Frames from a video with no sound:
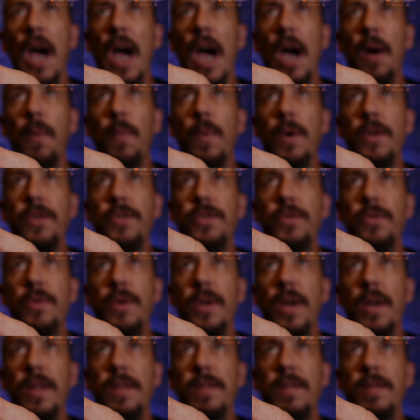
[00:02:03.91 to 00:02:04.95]
I want to
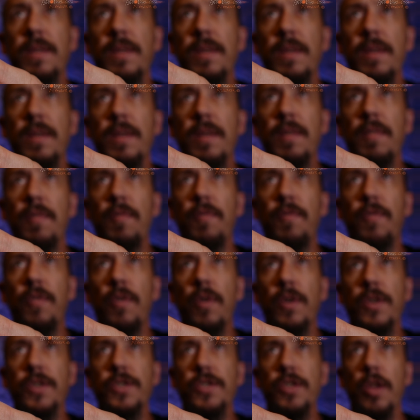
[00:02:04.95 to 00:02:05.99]
cut
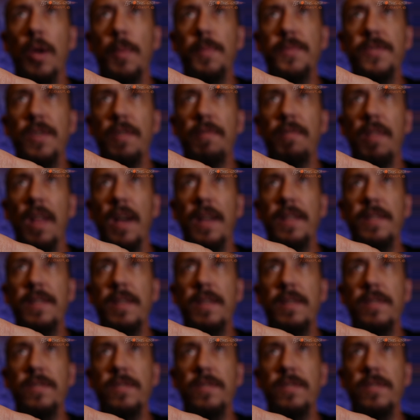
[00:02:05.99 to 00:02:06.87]
4 stops of light.